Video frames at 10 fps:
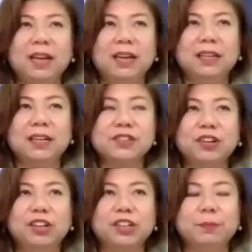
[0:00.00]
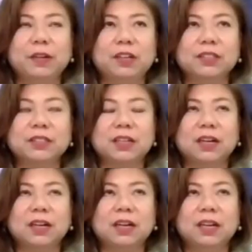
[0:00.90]
Yes, Your Honor, because
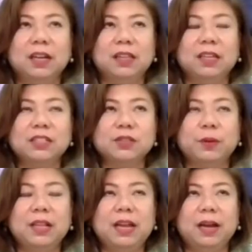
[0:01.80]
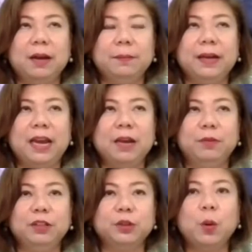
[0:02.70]
this will be
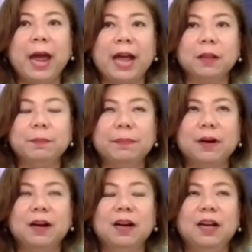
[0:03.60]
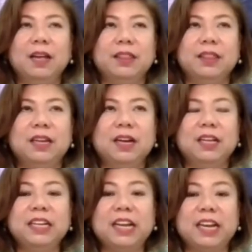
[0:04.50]
able to help the
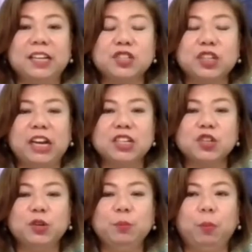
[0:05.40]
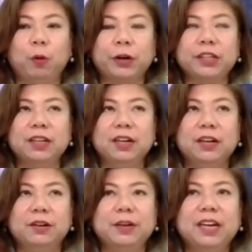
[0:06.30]
legal education board
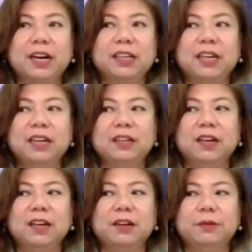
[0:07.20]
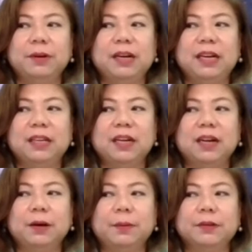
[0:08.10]
regarding really
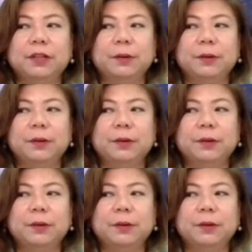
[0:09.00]
the